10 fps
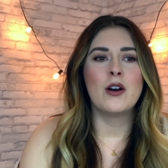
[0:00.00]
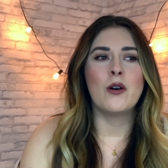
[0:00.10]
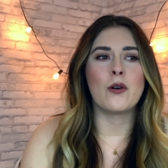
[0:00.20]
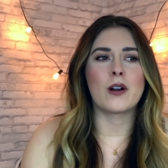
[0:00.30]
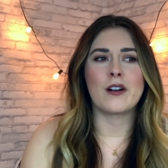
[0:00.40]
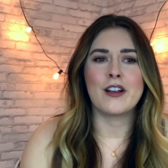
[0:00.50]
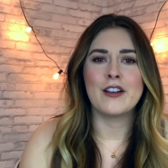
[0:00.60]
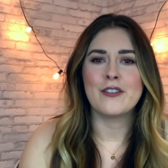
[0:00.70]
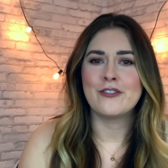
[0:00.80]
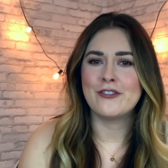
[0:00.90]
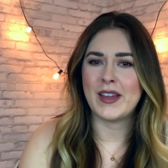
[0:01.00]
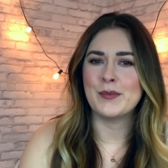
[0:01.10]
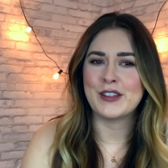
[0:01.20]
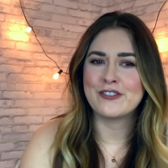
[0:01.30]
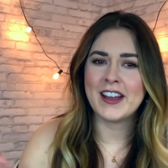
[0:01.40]
or
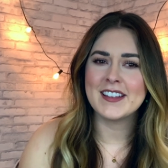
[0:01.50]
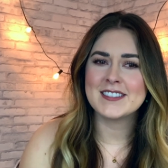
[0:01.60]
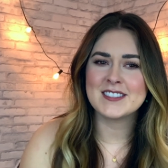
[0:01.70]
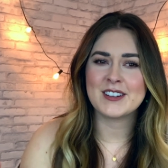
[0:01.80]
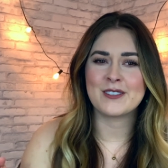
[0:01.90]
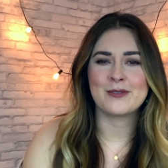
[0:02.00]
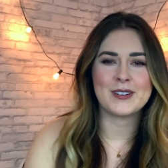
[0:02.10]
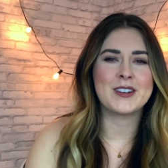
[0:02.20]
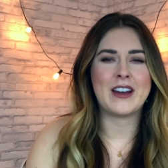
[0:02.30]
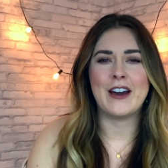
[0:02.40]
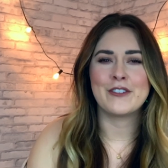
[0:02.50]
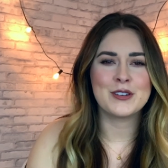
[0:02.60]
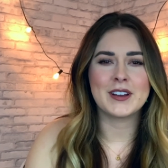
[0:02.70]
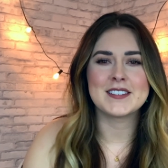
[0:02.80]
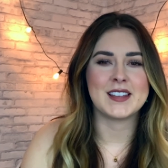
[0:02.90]
family friends, or you know, however you
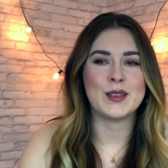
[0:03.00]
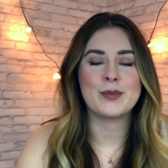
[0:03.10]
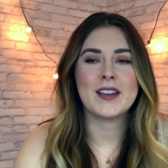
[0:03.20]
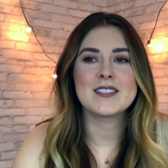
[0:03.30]
guys celebrate.